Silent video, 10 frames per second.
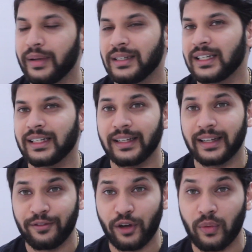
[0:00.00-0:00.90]

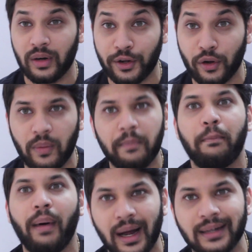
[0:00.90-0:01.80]
basically give you a vertigo,
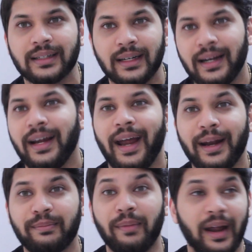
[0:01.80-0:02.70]
but
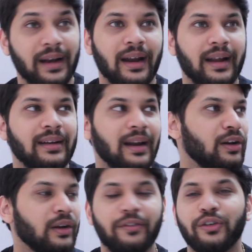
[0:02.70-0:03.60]

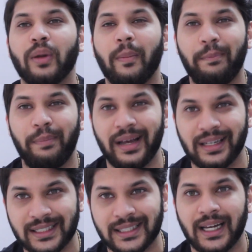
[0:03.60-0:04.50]
it'll give you the
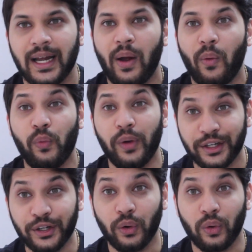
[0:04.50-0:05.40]
best
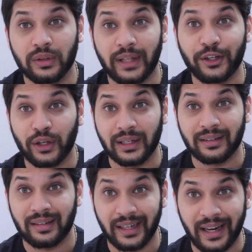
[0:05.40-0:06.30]
video that you
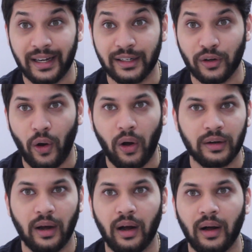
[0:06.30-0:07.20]
can create
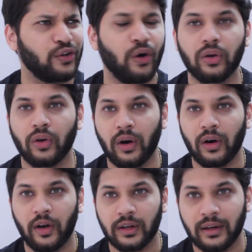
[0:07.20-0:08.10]
on a drone
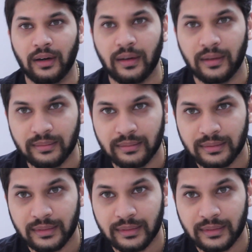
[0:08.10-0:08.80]
or on a